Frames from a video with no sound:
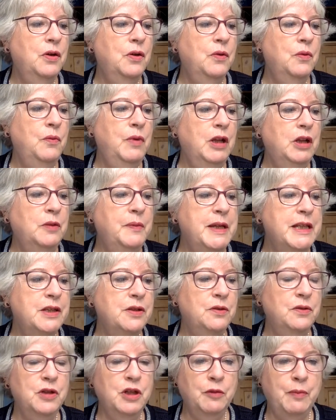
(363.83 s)
Will we
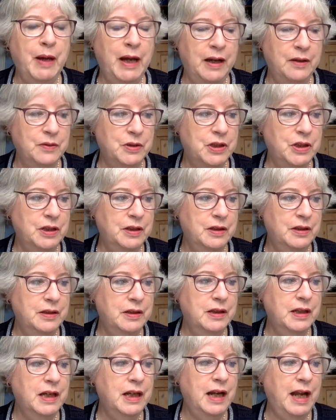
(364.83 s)
talk about
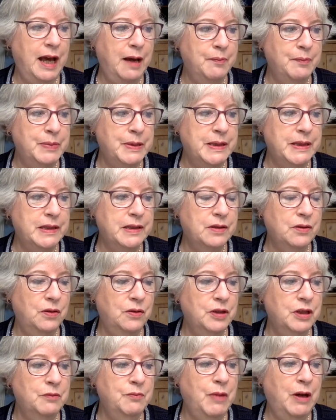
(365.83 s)
the claps
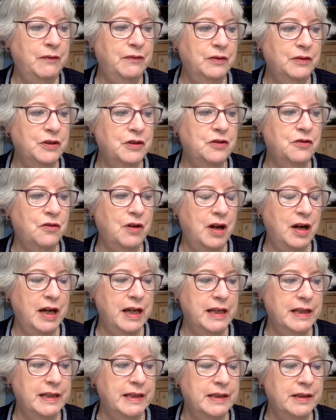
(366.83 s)
or the muffled
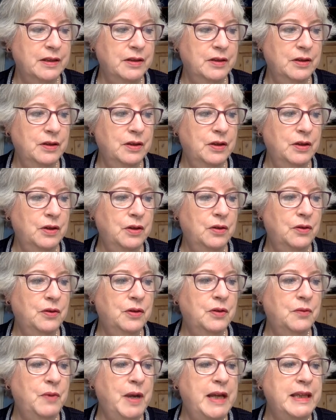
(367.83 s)
cries or
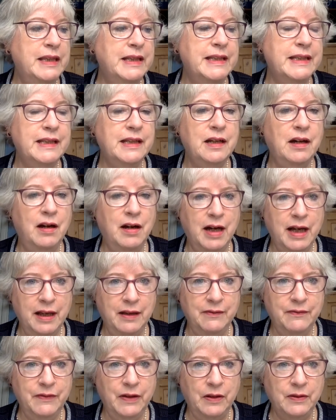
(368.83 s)
the way the sky
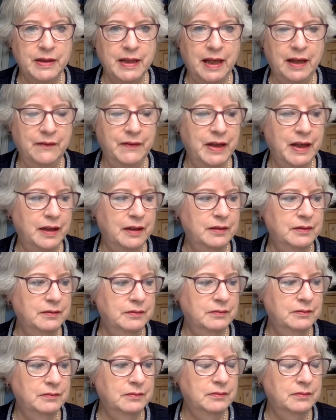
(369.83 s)
felt heavier?
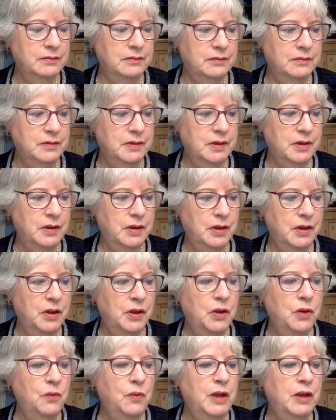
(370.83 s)

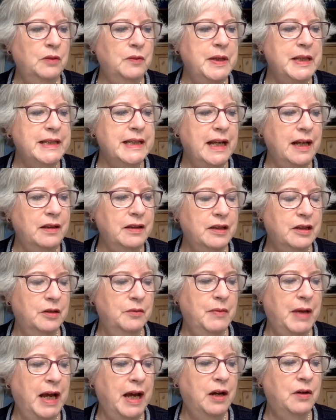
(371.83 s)
Will we tell
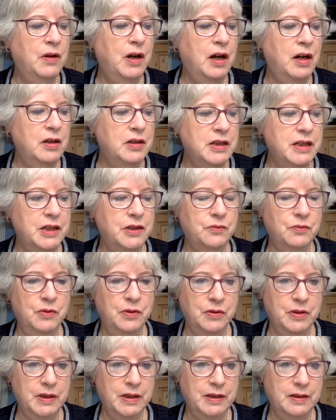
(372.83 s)
them how hard it
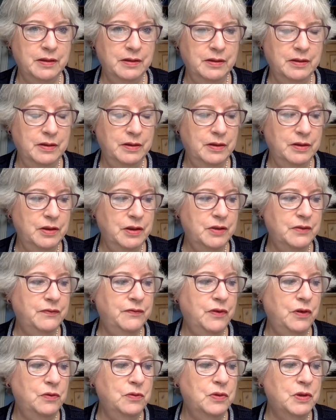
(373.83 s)
was to
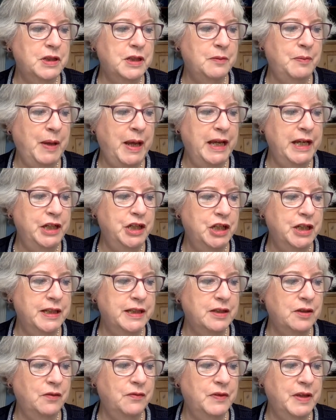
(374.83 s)
fold the pages
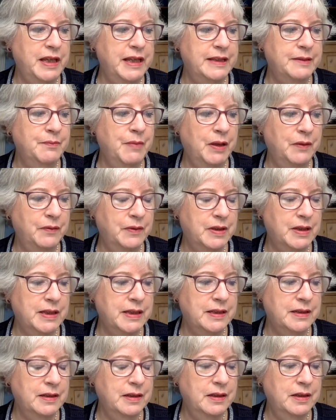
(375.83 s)
of these
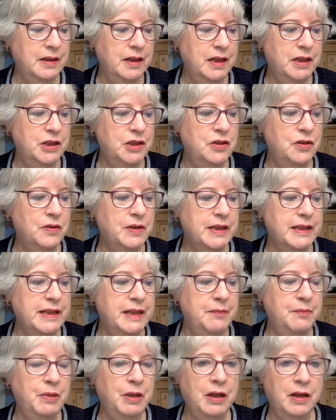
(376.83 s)
months and not see
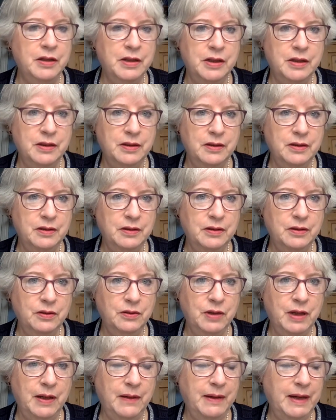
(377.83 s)
blood
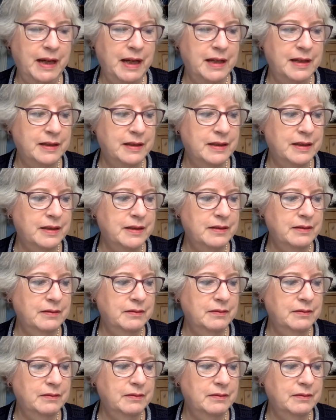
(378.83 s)
on our hands?